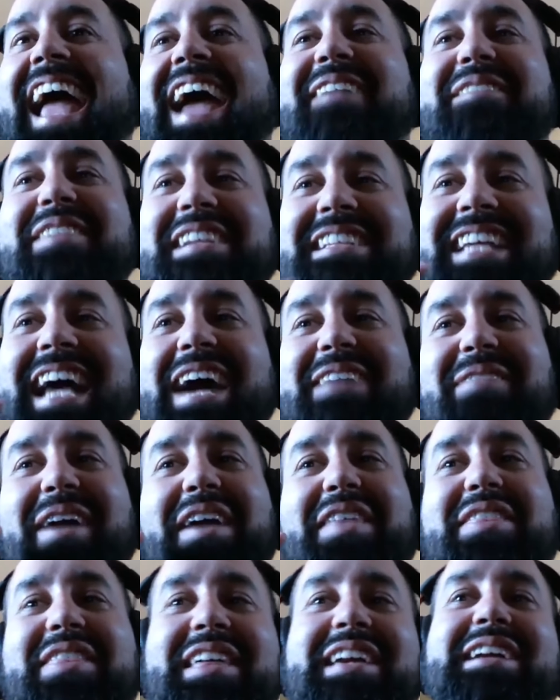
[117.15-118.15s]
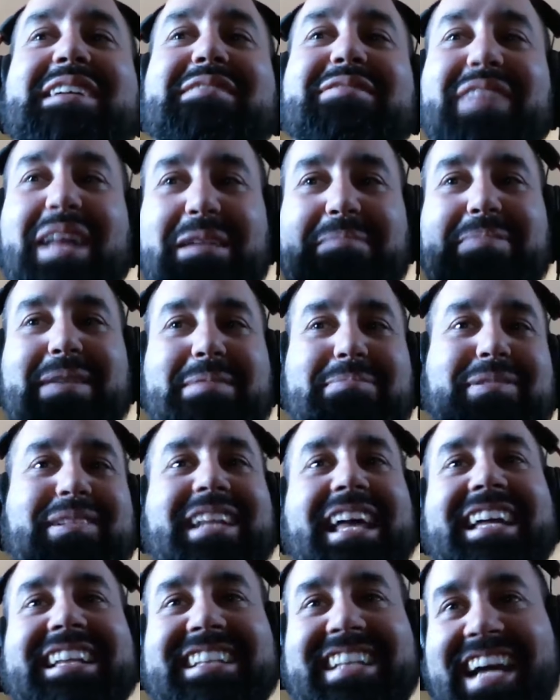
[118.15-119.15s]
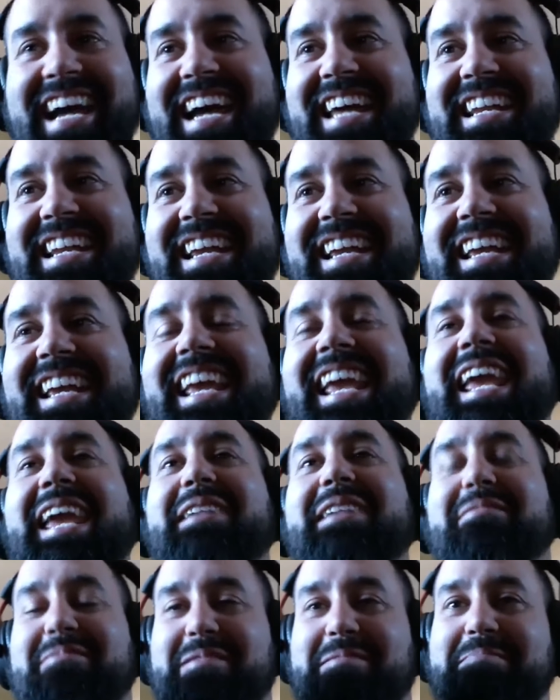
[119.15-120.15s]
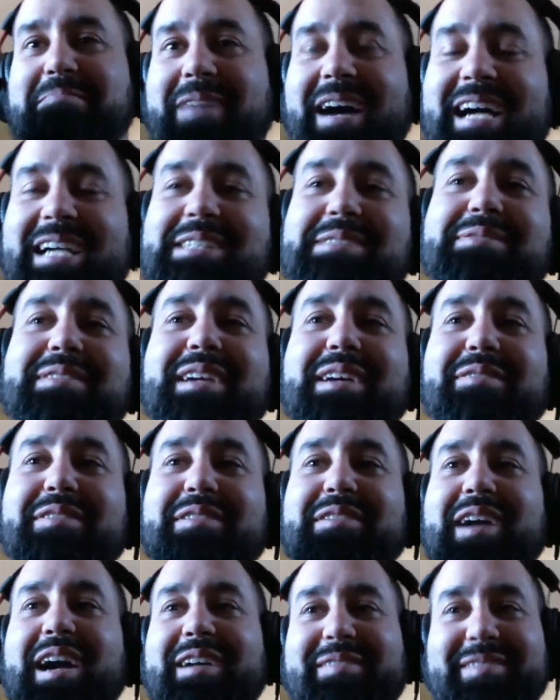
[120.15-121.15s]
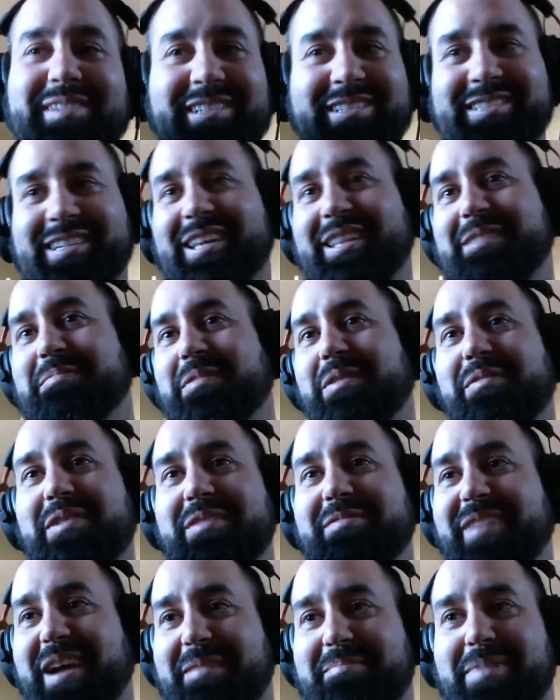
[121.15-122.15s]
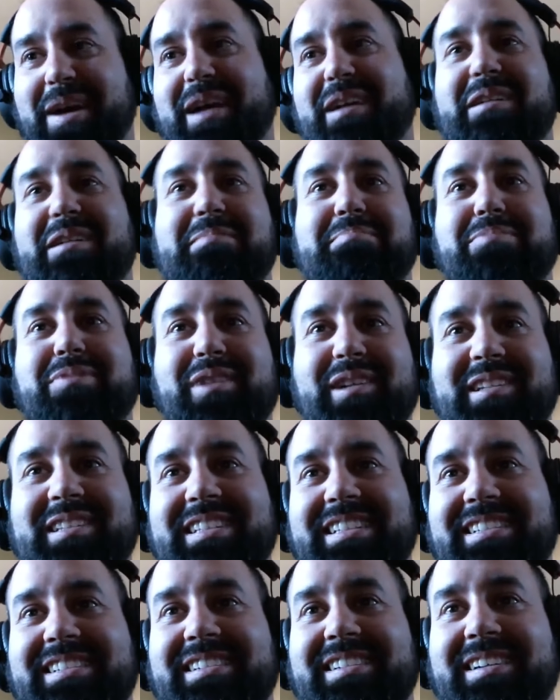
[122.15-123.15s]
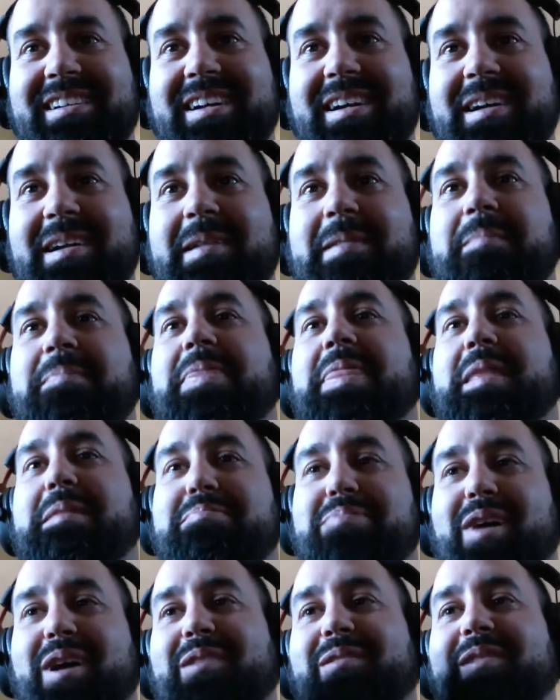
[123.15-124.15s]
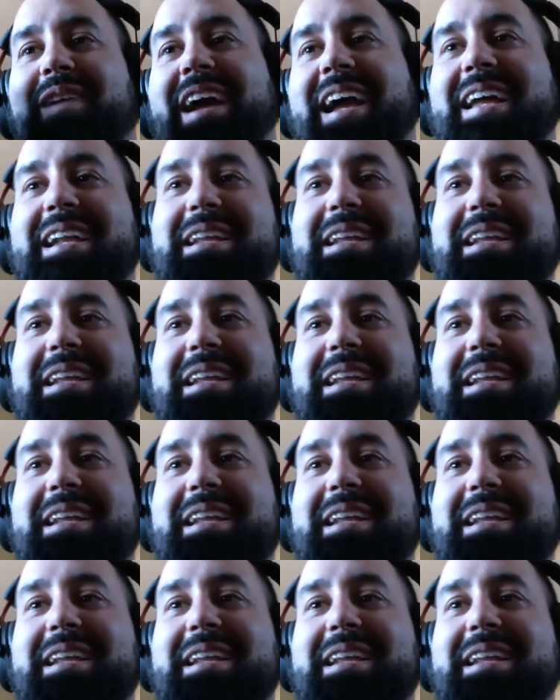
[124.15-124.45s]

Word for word: every time i think of like people like that it reminds me if you ever saw the movie vampire in brooklyn the part where